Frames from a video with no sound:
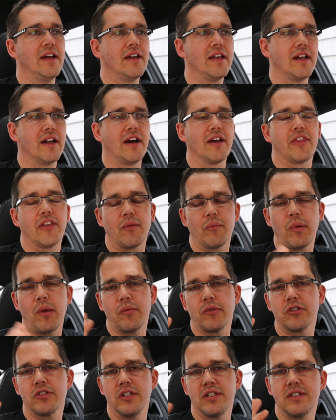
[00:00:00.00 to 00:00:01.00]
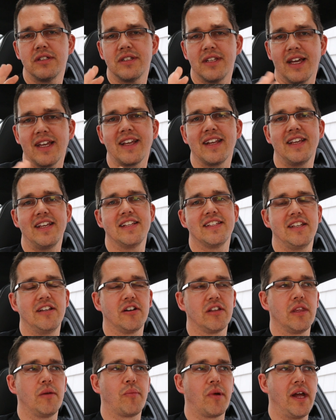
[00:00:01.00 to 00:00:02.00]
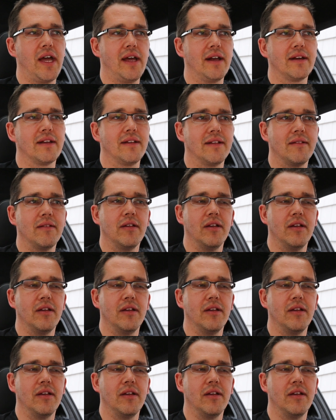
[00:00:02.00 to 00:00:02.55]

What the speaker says: you know, I think people should take it easy on the brand.